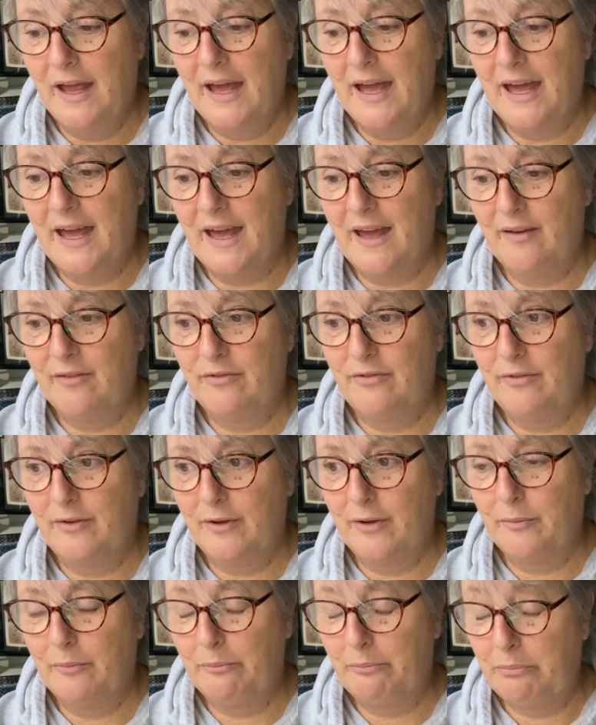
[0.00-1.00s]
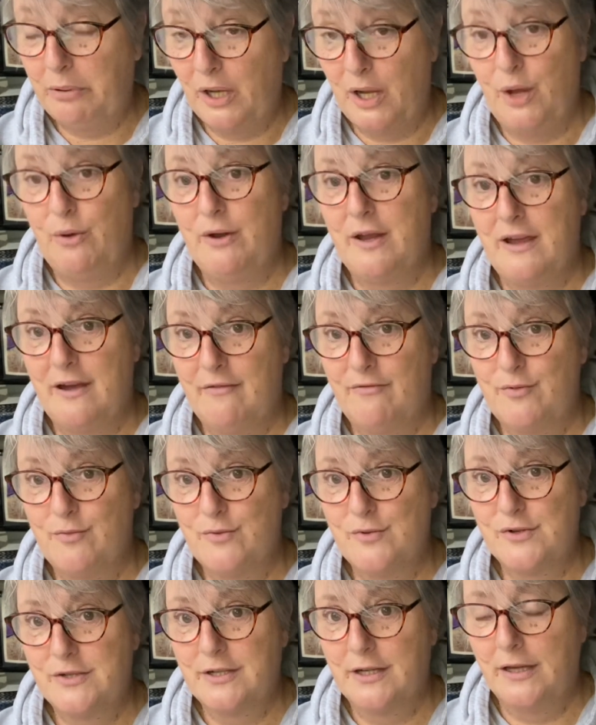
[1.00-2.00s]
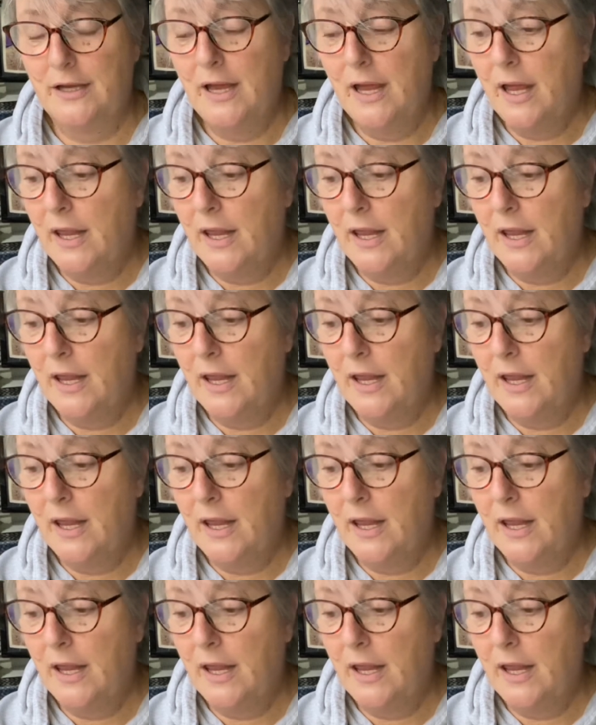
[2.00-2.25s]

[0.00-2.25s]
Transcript: have blown it out of the water.